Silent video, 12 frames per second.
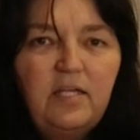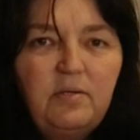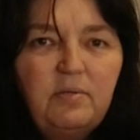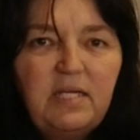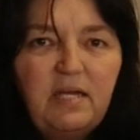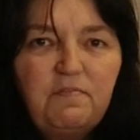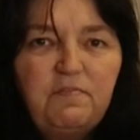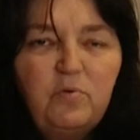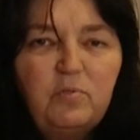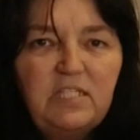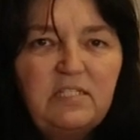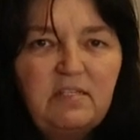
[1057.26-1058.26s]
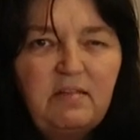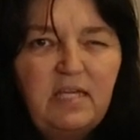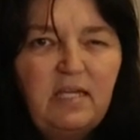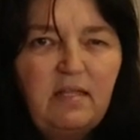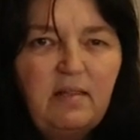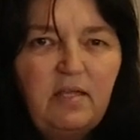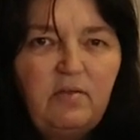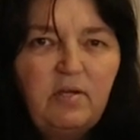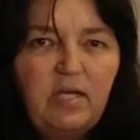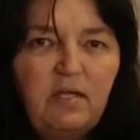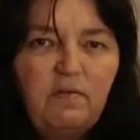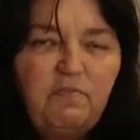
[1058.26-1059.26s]
you would get fooled into thinking that you're
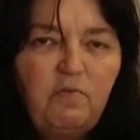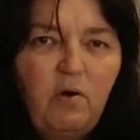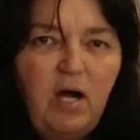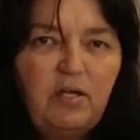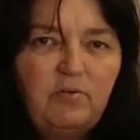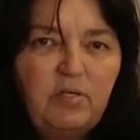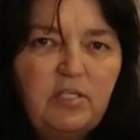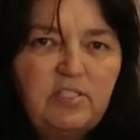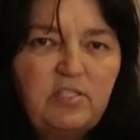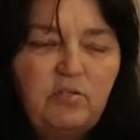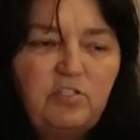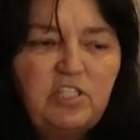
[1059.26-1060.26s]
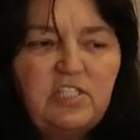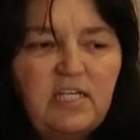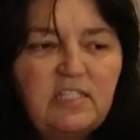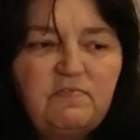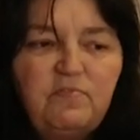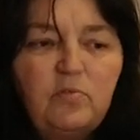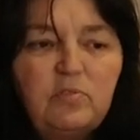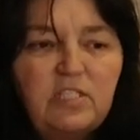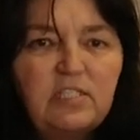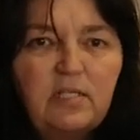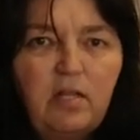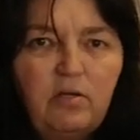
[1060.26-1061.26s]
getting a 400. So just as full
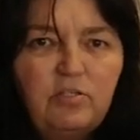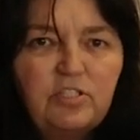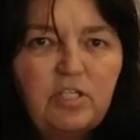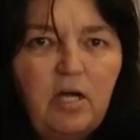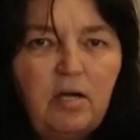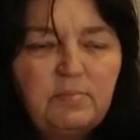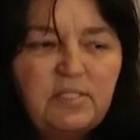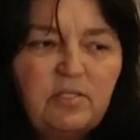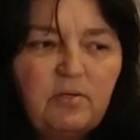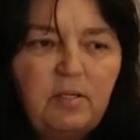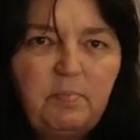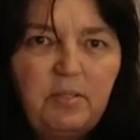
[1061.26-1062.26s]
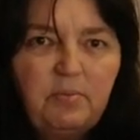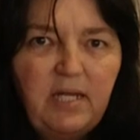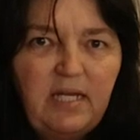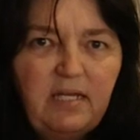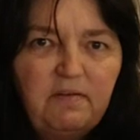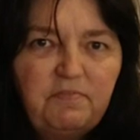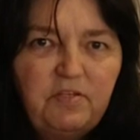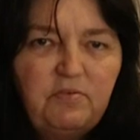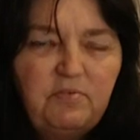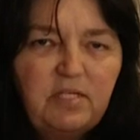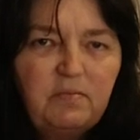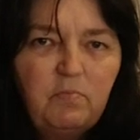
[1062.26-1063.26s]
disclosure, I'm sorry, Bluetti, if you
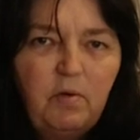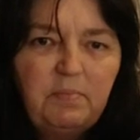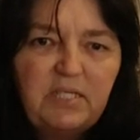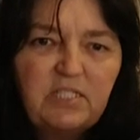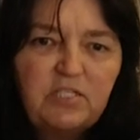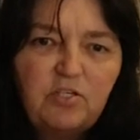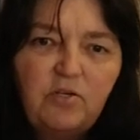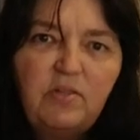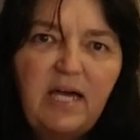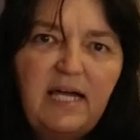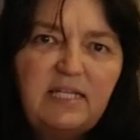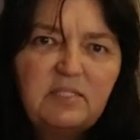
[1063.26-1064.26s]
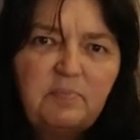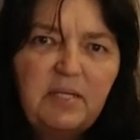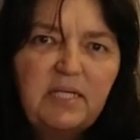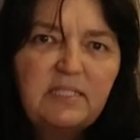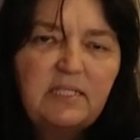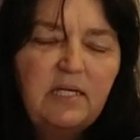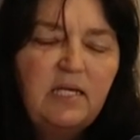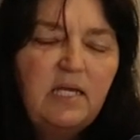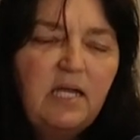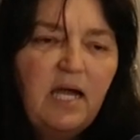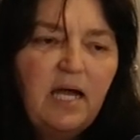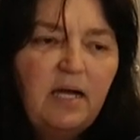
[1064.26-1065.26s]
didn't want me to do that, but
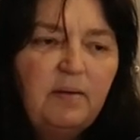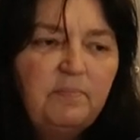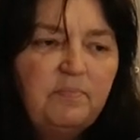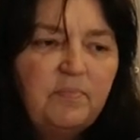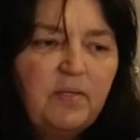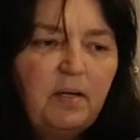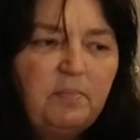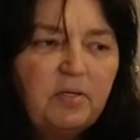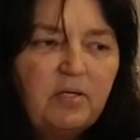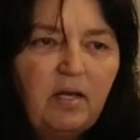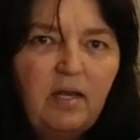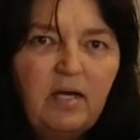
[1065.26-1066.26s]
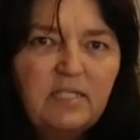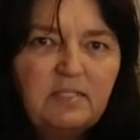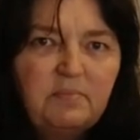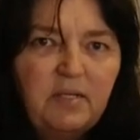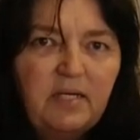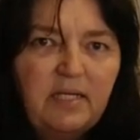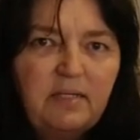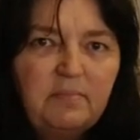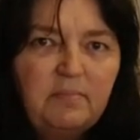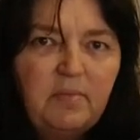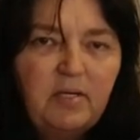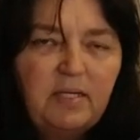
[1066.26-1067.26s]
I'm not going to lie to
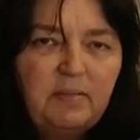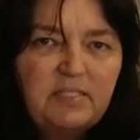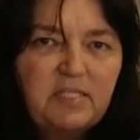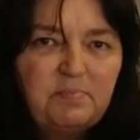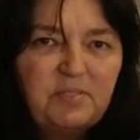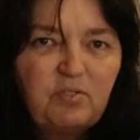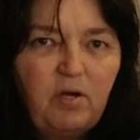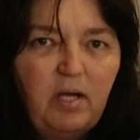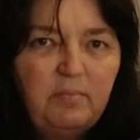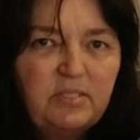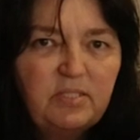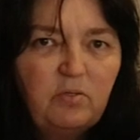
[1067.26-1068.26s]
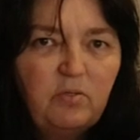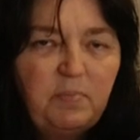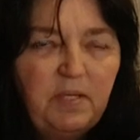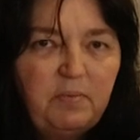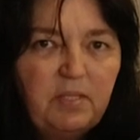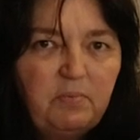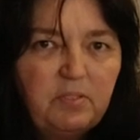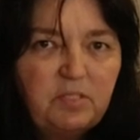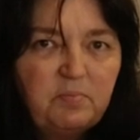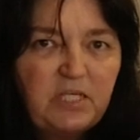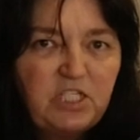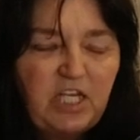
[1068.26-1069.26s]
my subscribers or the people that
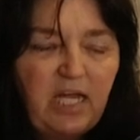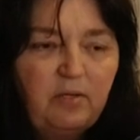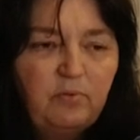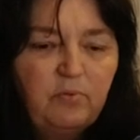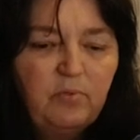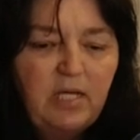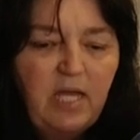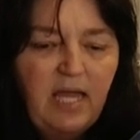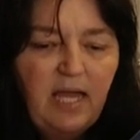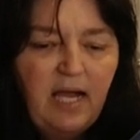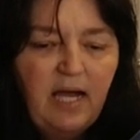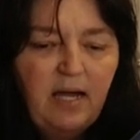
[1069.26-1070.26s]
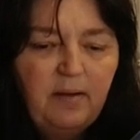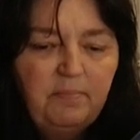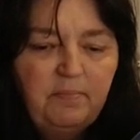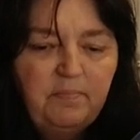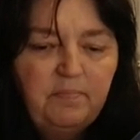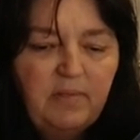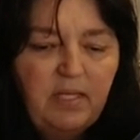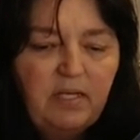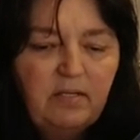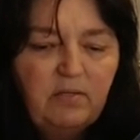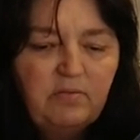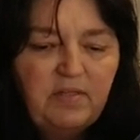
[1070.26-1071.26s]
watch my channel. And
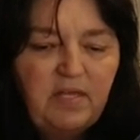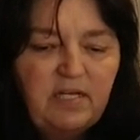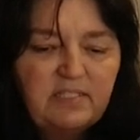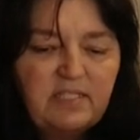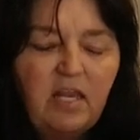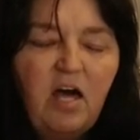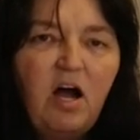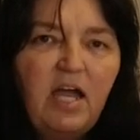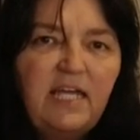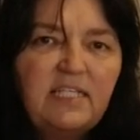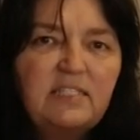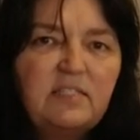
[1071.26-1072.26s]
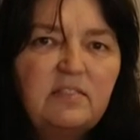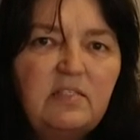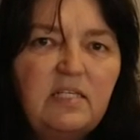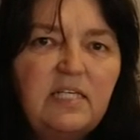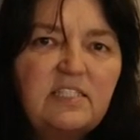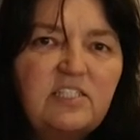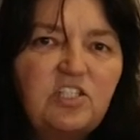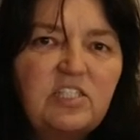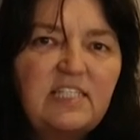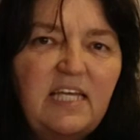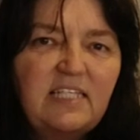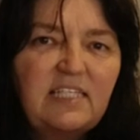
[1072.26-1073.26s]
not that it's a lie, let's just
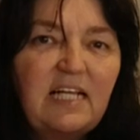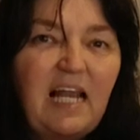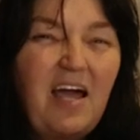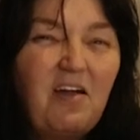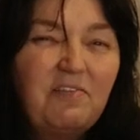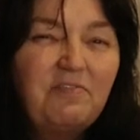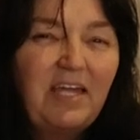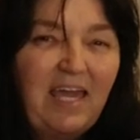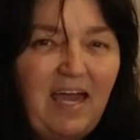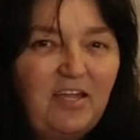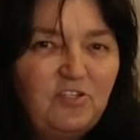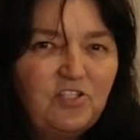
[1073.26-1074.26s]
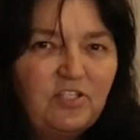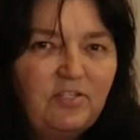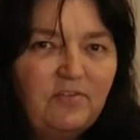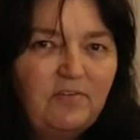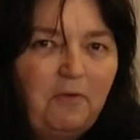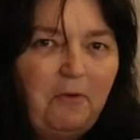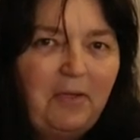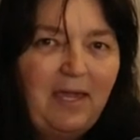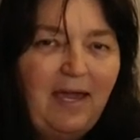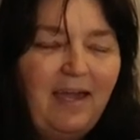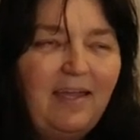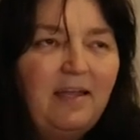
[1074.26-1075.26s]
say it's a clarification,
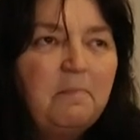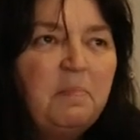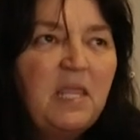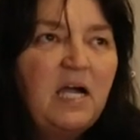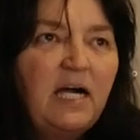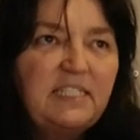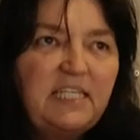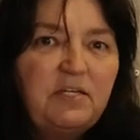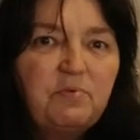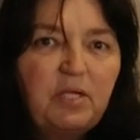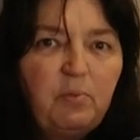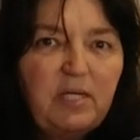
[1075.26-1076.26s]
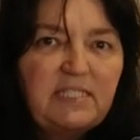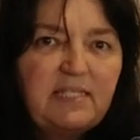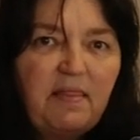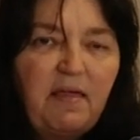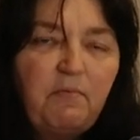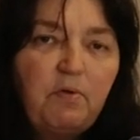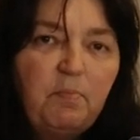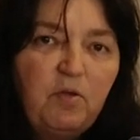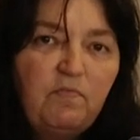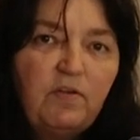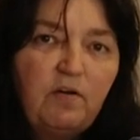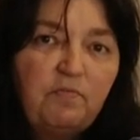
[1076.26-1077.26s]
okay? I did request that they
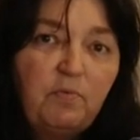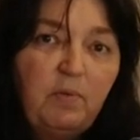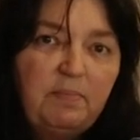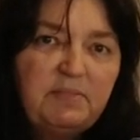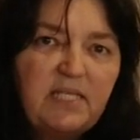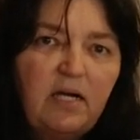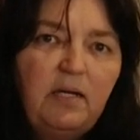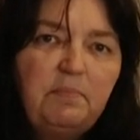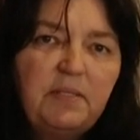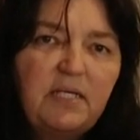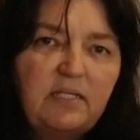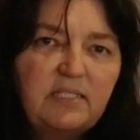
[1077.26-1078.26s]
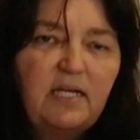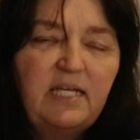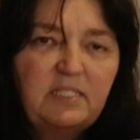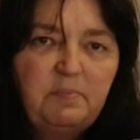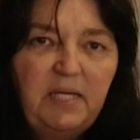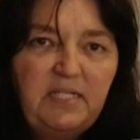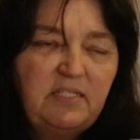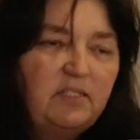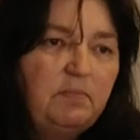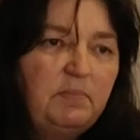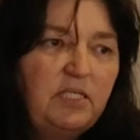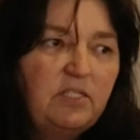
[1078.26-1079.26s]
remove it off the website, because I explained to
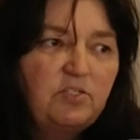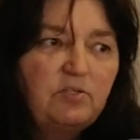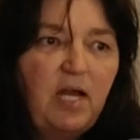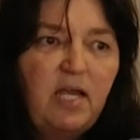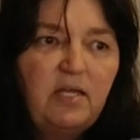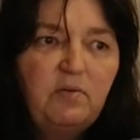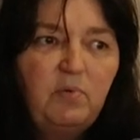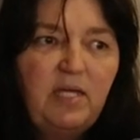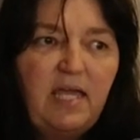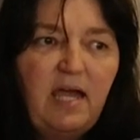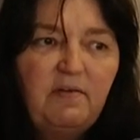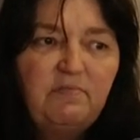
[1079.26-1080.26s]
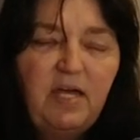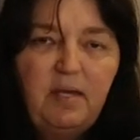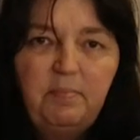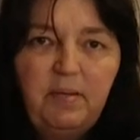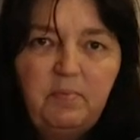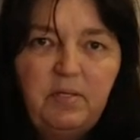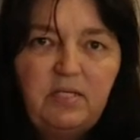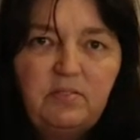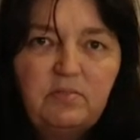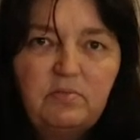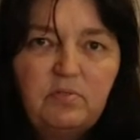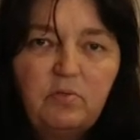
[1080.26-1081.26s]
them, in Australia we
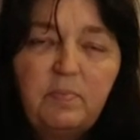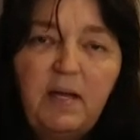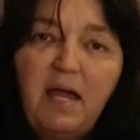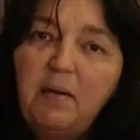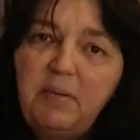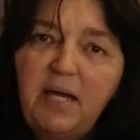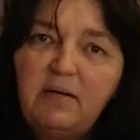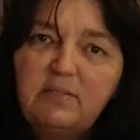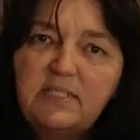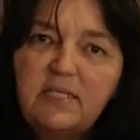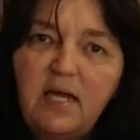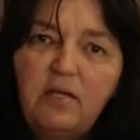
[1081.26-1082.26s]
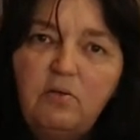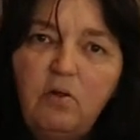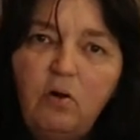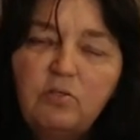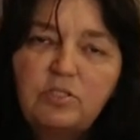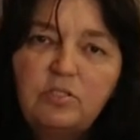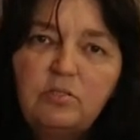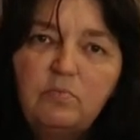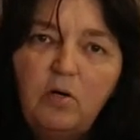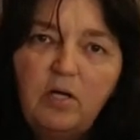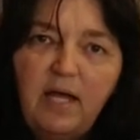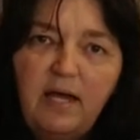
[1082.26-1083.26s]
talk about amp hours and not
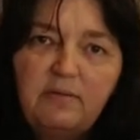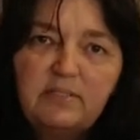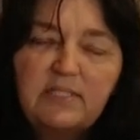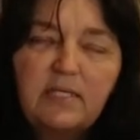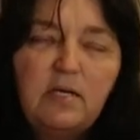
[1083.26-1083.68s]
watt hours.